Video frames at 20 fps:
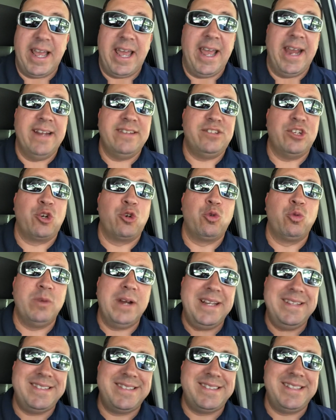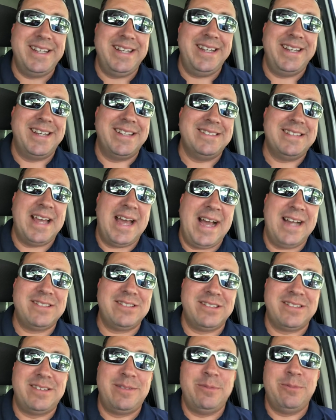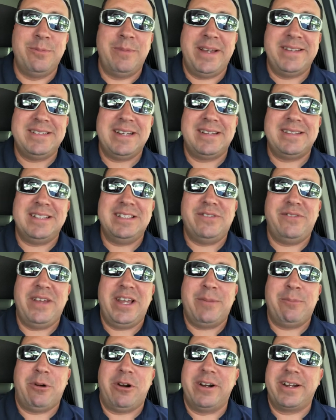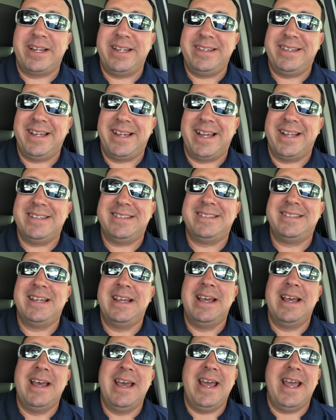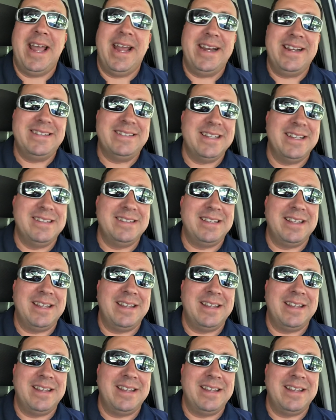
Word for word: And it's a great scene because Axel makes out these fake parking tickets, and he says,